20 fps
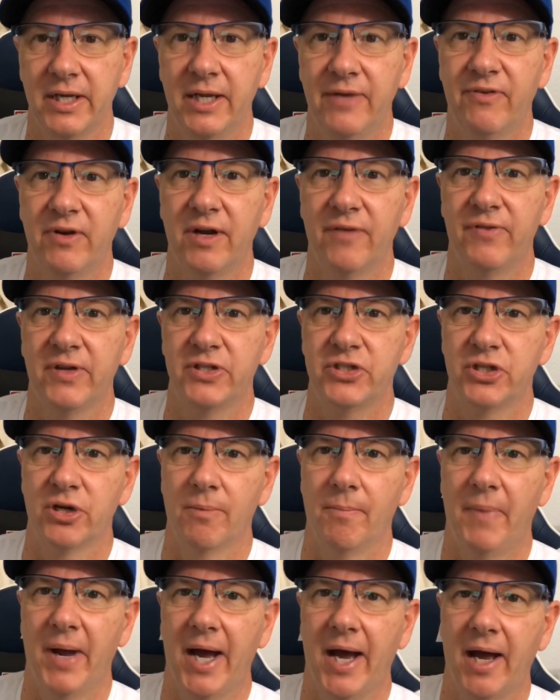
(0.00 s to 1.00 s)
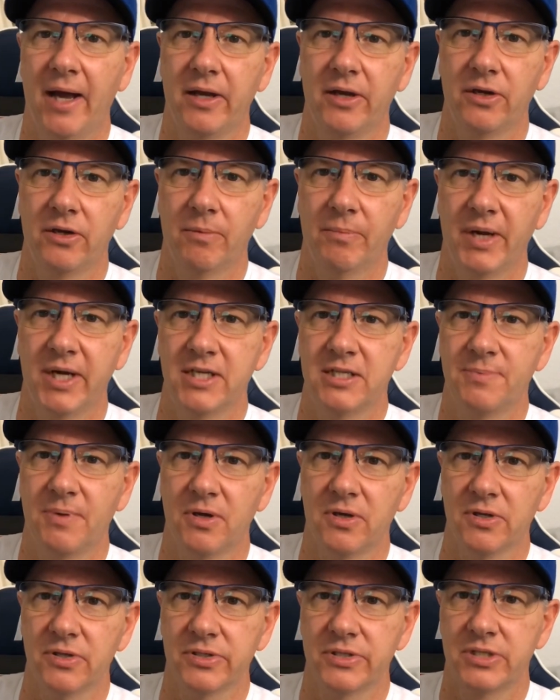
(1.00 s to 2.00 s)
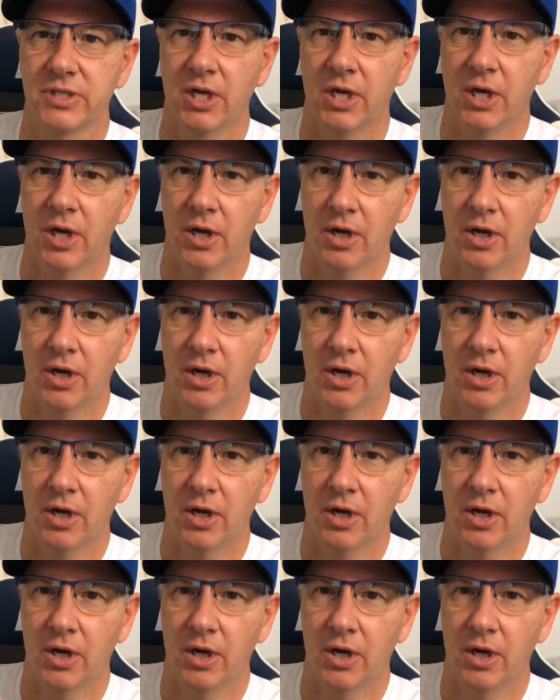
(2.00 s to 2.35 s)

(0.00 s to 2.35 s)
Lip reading: even if it's your bat, your baseballs,